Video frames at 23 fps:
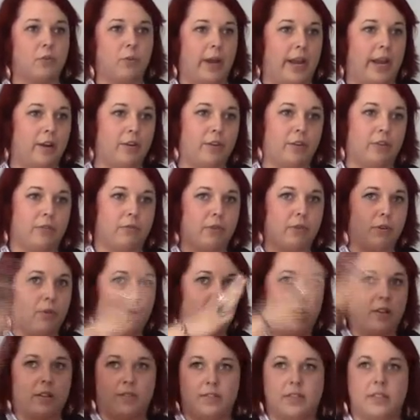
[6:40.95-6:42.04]
wade through
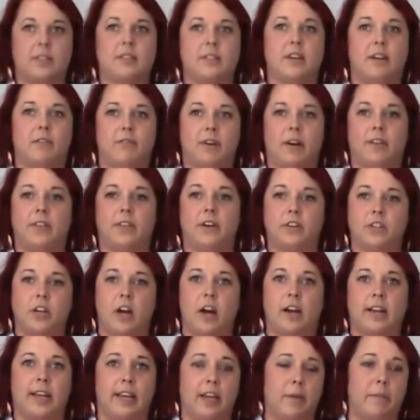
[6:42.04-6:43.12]
all of the stuff out there
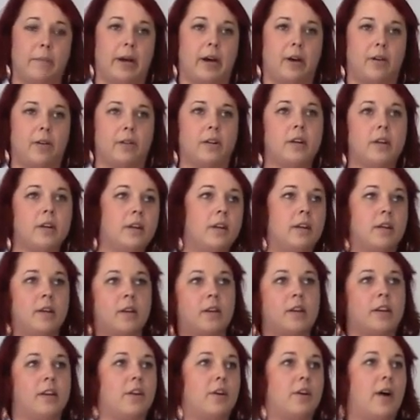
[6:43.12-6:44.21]
talking about,
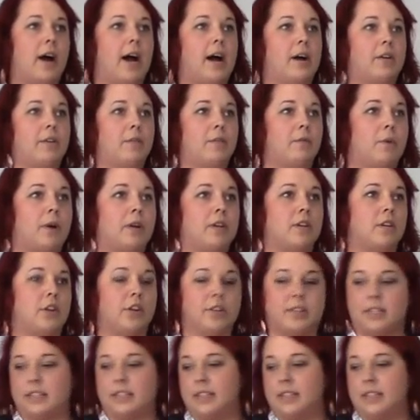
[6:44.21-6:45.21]
you know, how what good